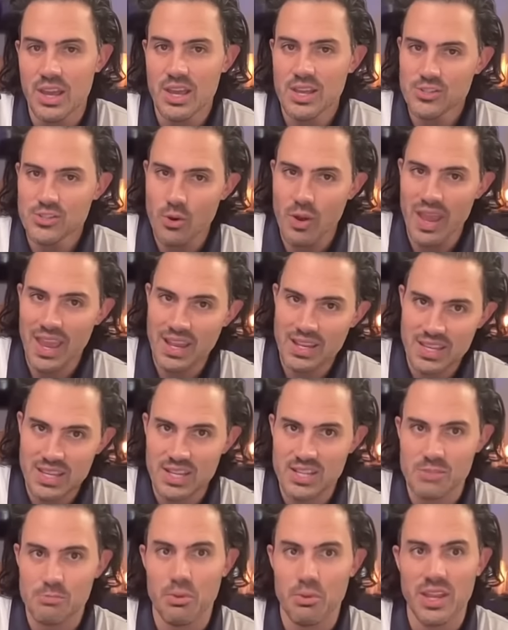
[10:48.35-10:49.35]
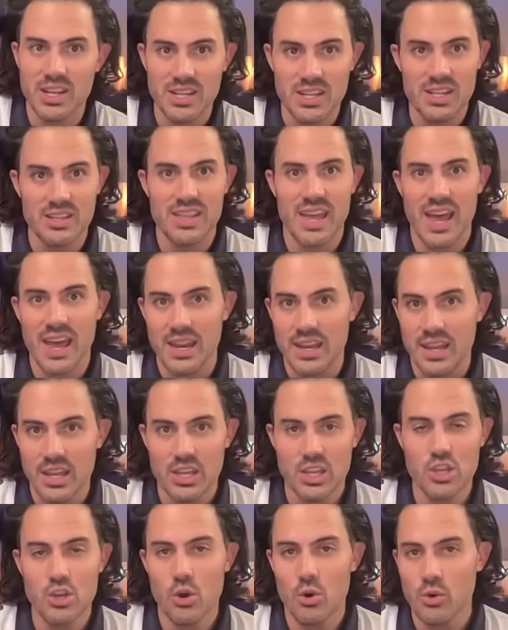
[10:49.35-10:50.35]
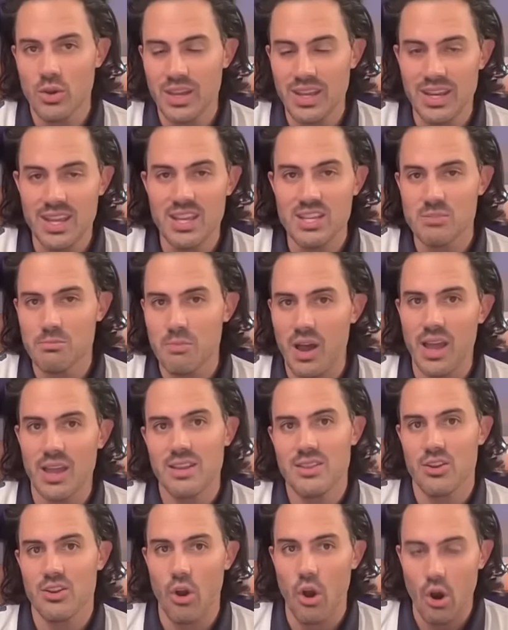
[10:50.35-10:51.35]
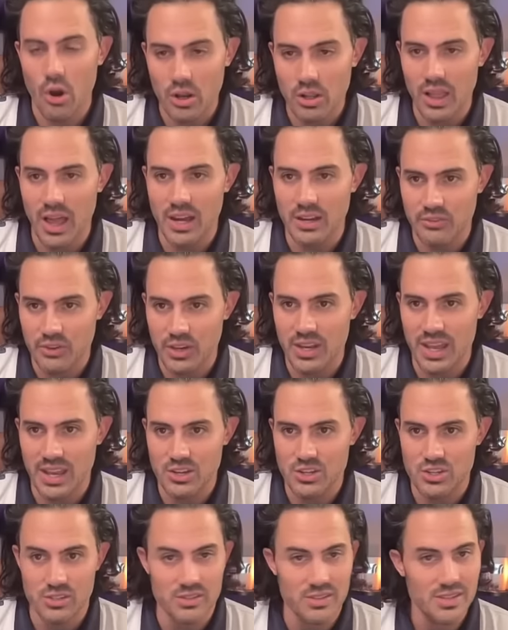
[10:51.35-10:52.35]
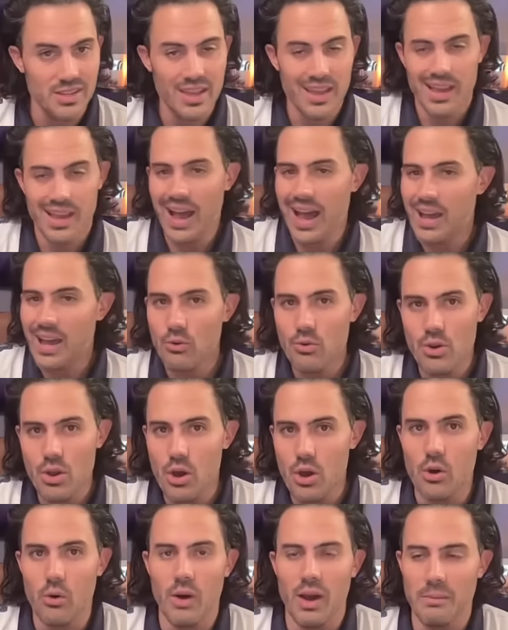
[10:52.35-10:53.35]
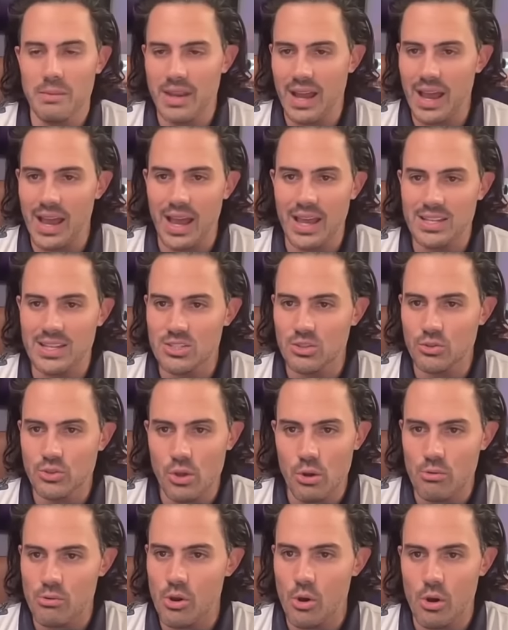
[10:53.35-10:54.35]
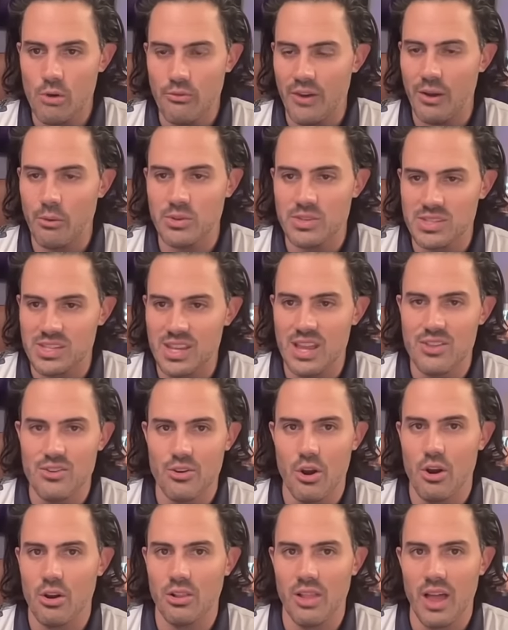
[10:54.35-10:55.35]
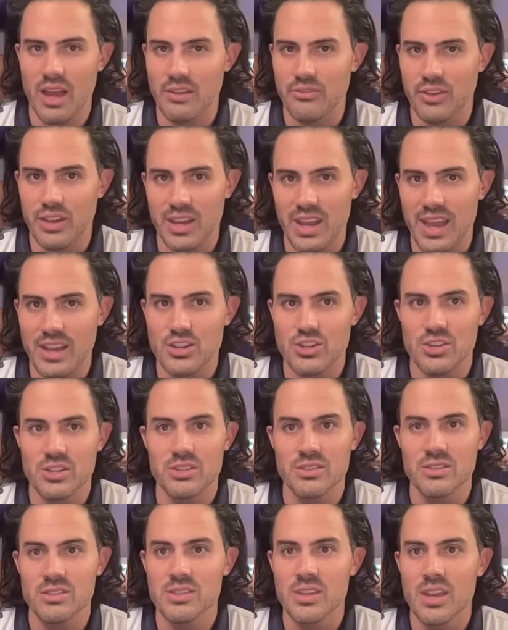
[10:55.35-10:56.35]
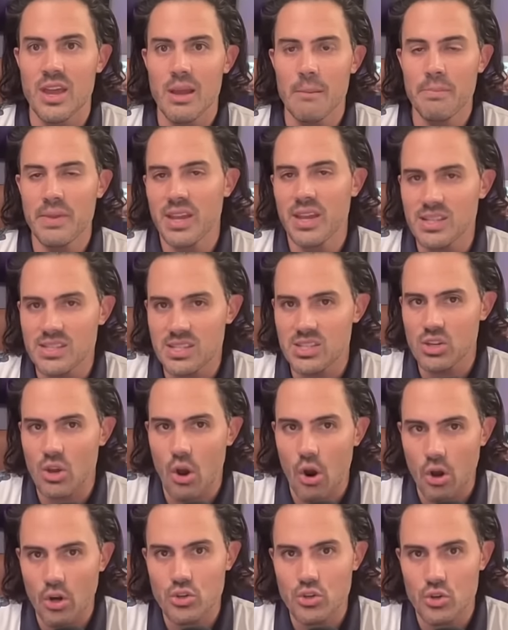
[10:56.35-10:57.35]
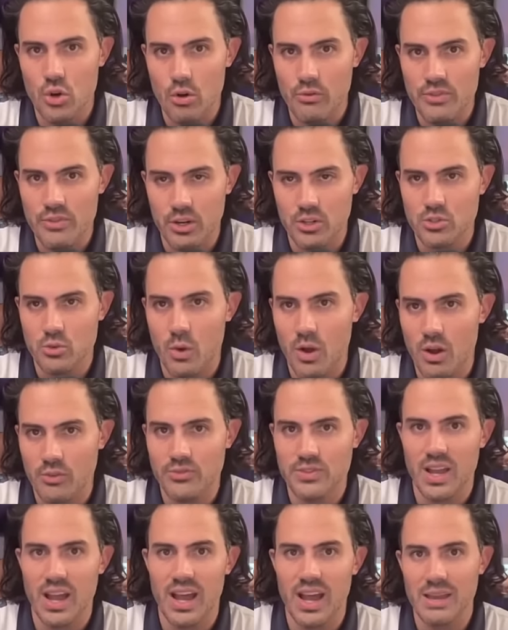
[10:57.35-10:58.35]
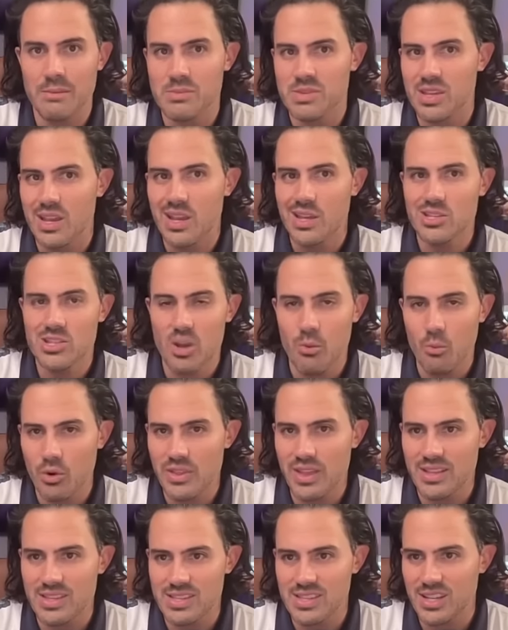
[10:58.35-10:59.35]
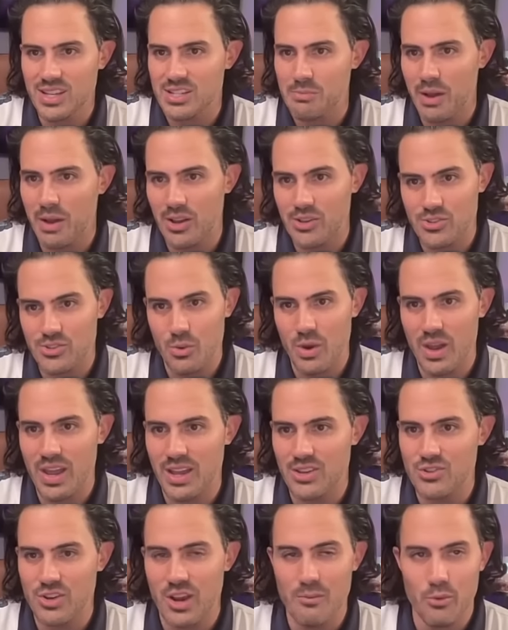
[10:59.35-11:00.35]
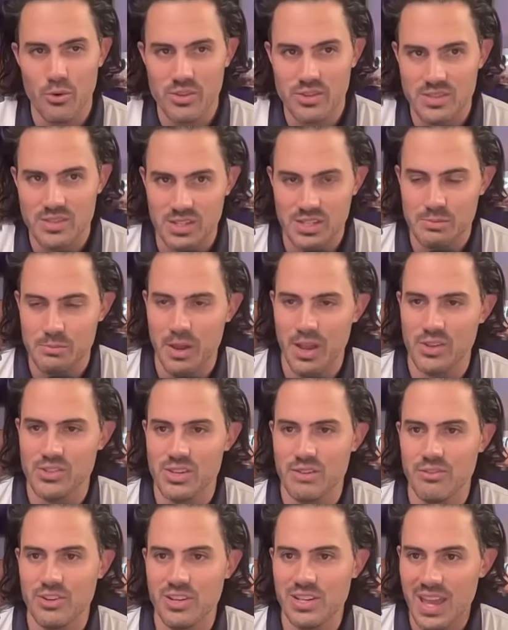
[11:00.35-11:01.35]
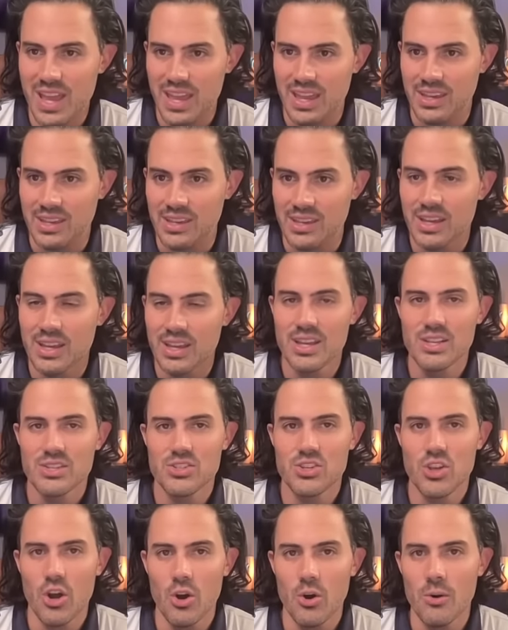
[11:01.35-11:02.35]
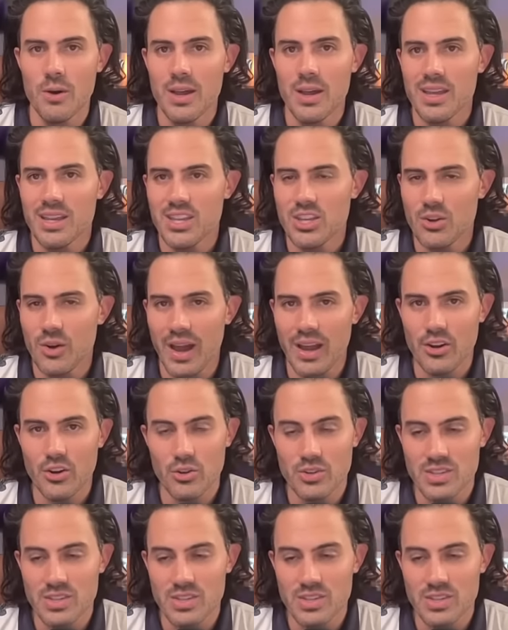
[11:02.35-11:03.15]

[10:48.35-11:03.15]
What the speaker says: So Andy explained it that, you know, in his mind, there are a lot of connections. I don't know. I mean, I still don't know if I would say there are a lot of connections because his car drove there 12 times somewhere that's 6 miles away. I drive more than 6 miles every day. So, you know, I don't know.